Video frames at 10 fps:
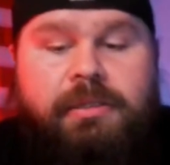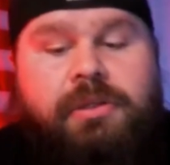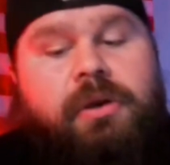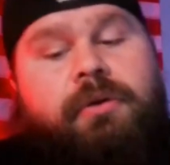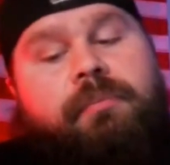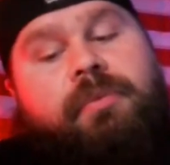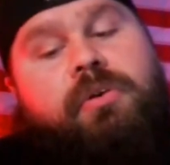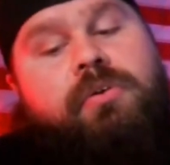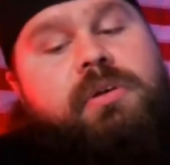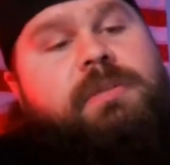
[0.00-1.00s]
So
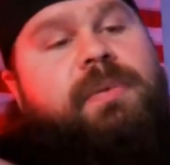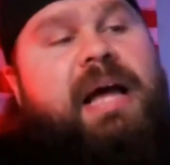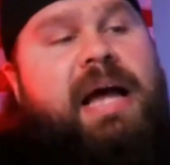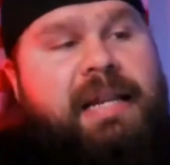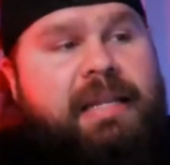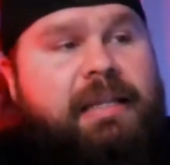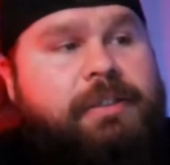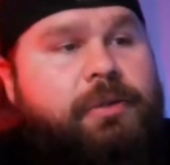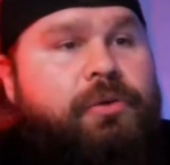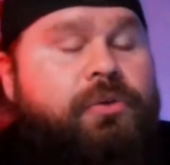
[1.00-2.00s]
who is behind
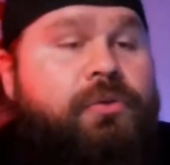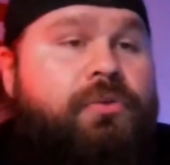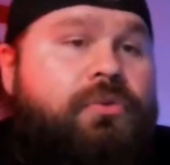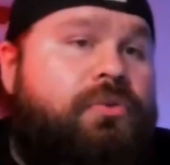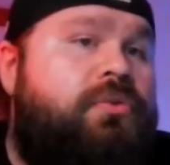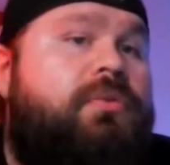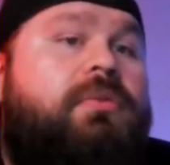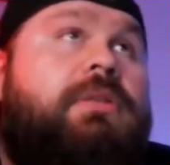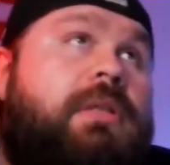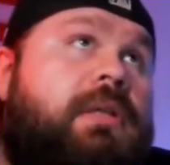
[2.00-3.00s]
this?
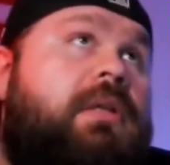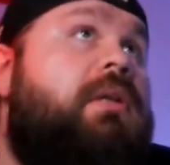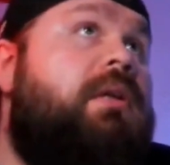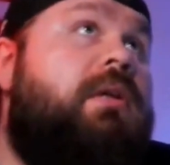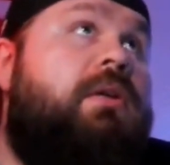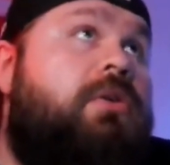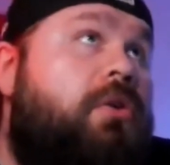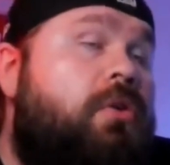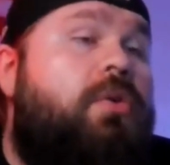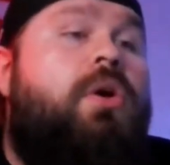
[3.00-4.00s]
Who
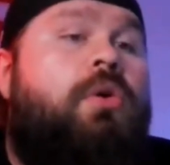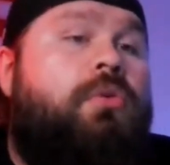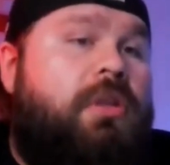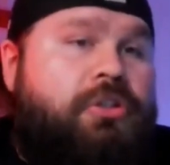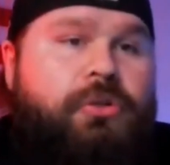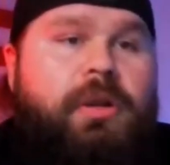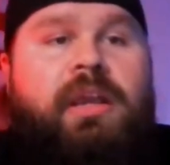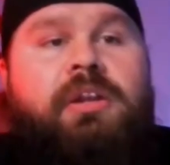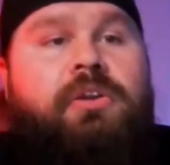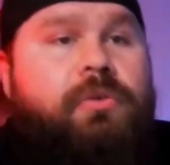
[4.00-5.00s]
owned the
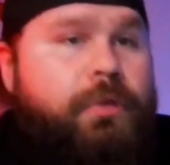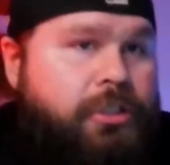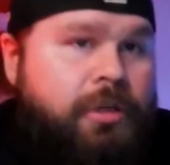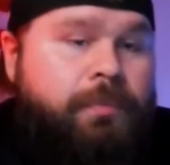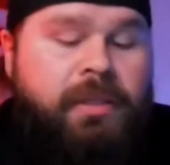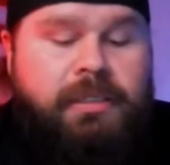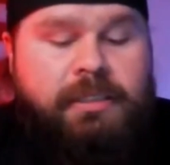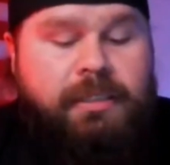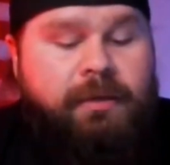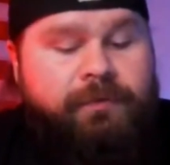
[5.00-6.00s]
train? Who was shipping the
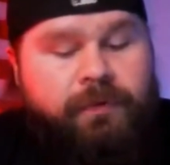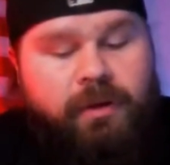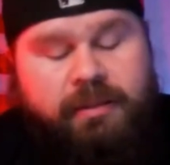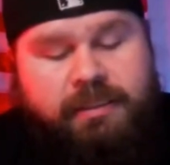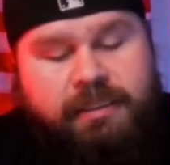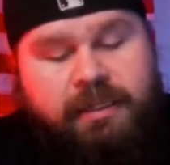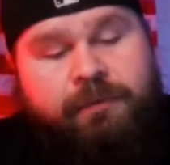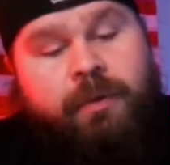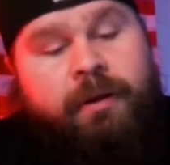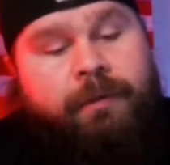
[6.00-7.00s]
stuff? All this
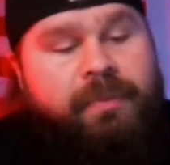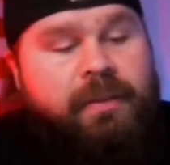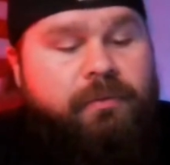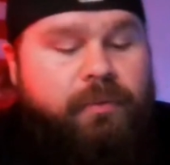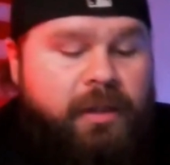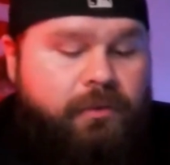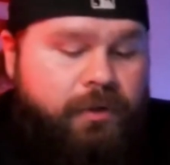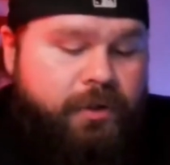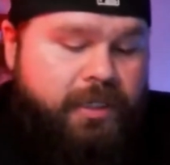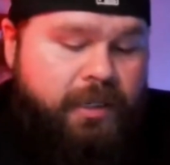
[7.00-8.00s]
stuff. Well, the
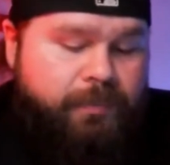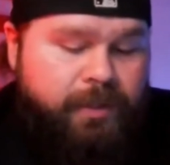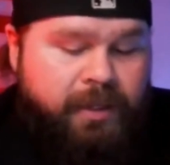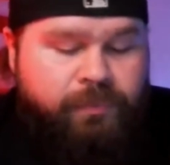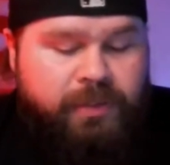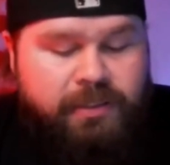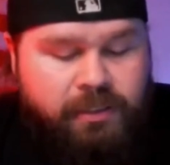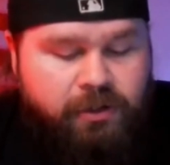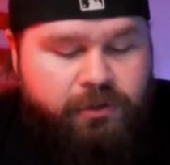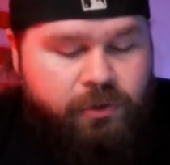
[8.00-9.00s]
railroad company is
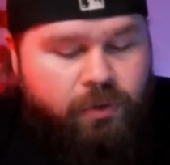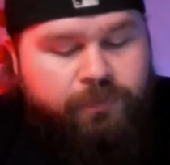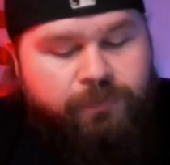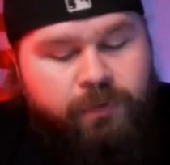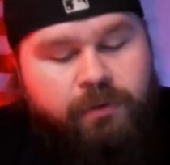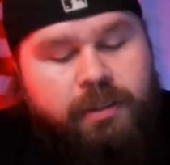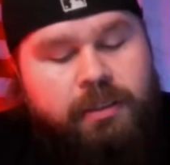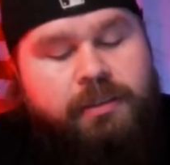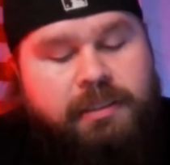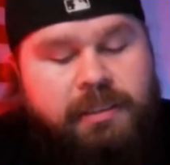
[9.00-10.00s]
called Norfolk
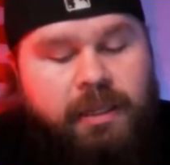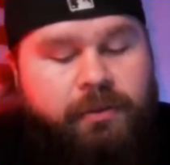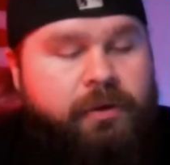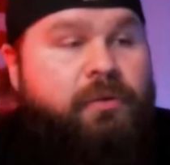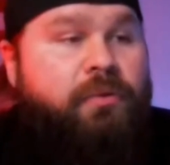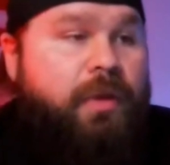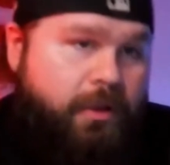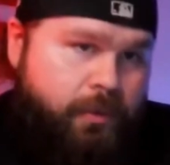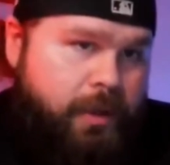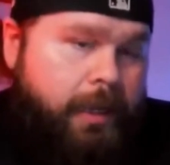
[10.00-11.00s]
Southern
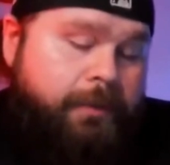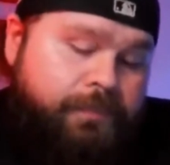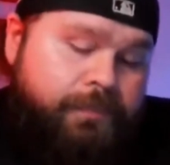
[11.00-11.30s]
Railway.